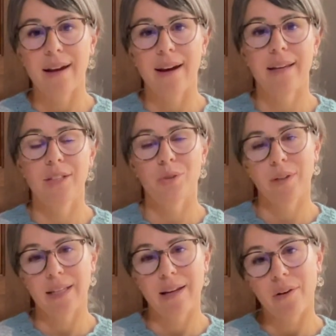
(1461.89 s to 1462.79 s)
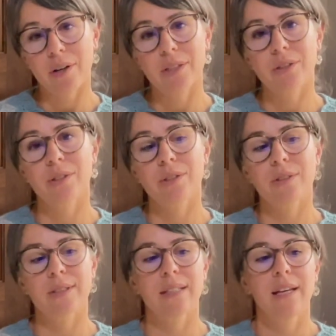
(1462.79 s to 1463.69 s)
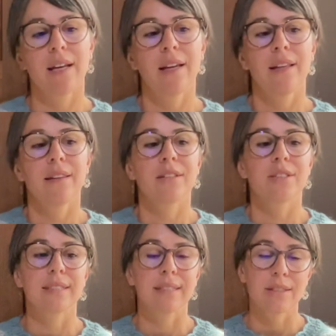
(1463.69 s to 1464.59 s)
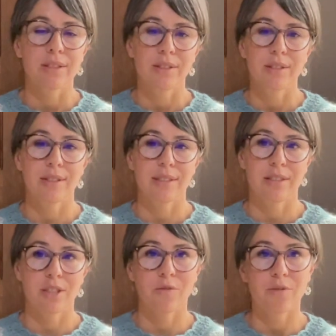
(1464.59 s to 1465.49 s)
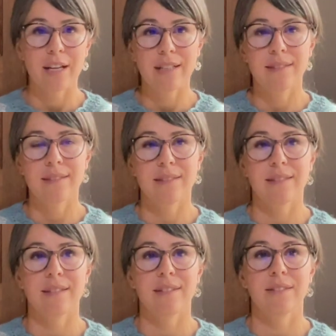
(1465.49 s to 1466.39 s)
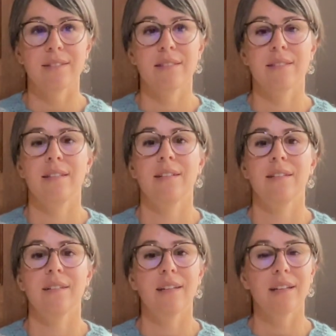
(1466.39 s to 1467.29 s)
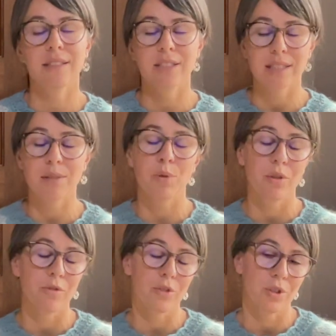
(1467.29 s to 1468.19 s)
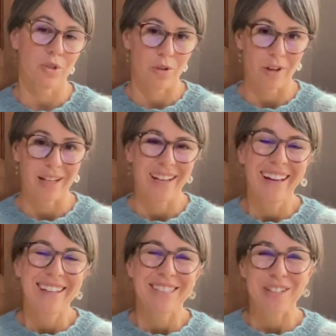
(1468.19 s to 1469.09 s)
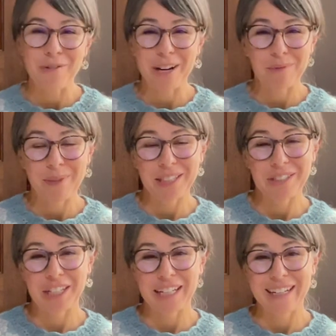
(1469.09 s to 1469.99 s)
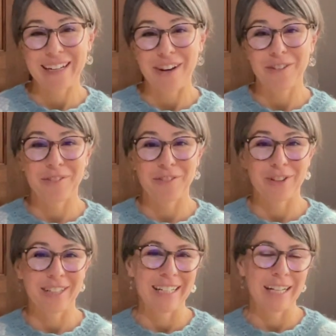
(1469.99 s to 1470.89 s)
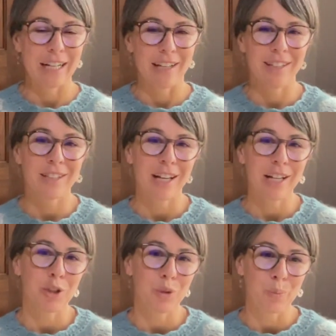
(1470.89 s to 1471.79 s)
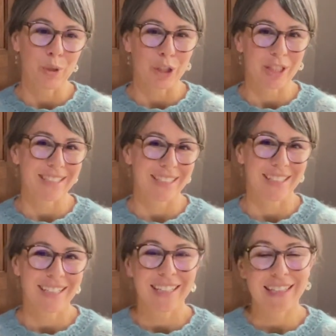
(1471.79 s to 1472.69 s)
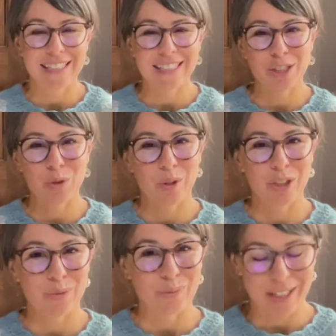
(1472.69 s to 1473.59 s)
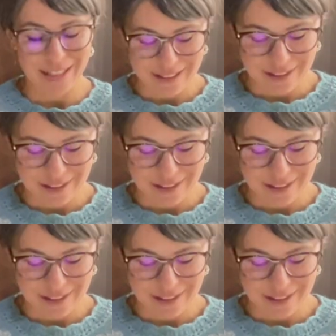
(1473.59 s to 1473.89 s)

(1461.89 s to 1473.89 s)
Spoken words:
I enjoy the characters. There's sisters, there's friends, it's just a beautiful story. So I recommend you checking it out if you're needing a new book to listen to or to read.